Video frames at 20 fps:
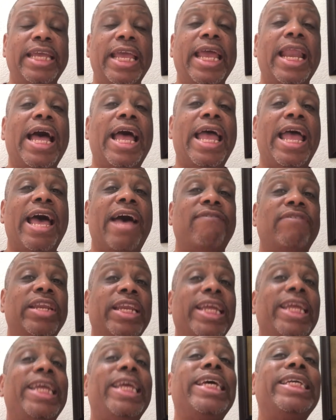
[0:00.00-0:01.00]
Can I have
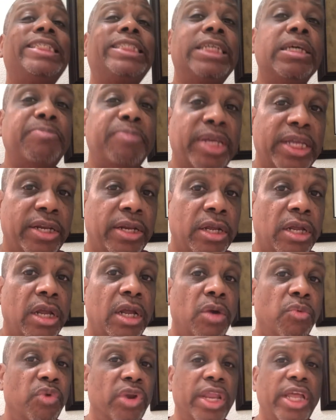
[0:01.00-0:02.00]
an intimate
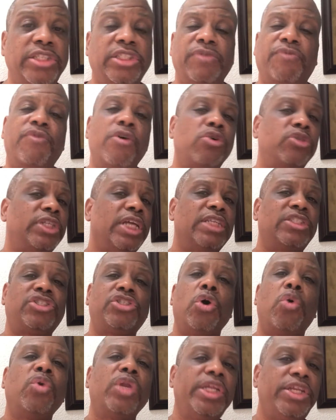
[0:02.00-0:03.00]
relationship? Folks, that's
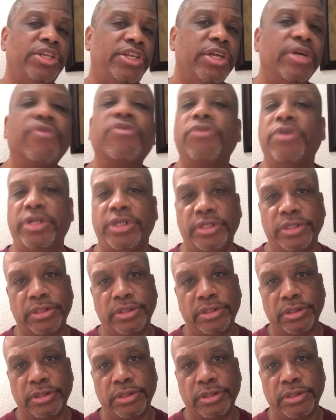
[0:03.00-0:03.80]
totally different.